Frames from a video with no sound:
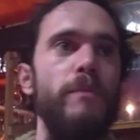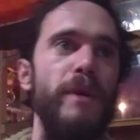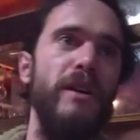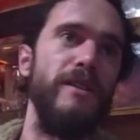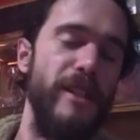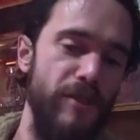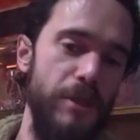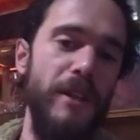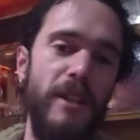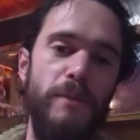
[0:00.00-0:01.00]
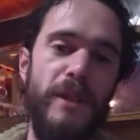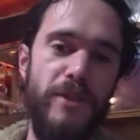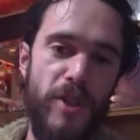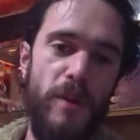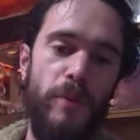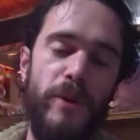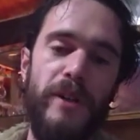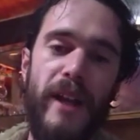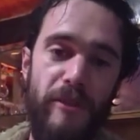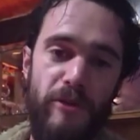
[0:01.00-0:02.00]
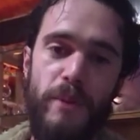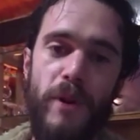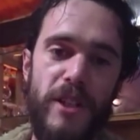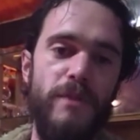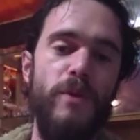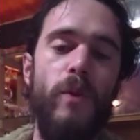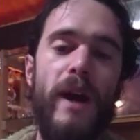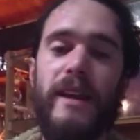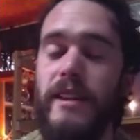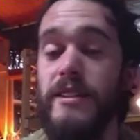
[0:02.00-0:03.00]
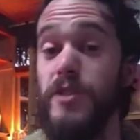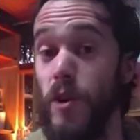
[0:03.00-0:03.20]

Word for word: because everything can be interpreted ah. every possible way there's no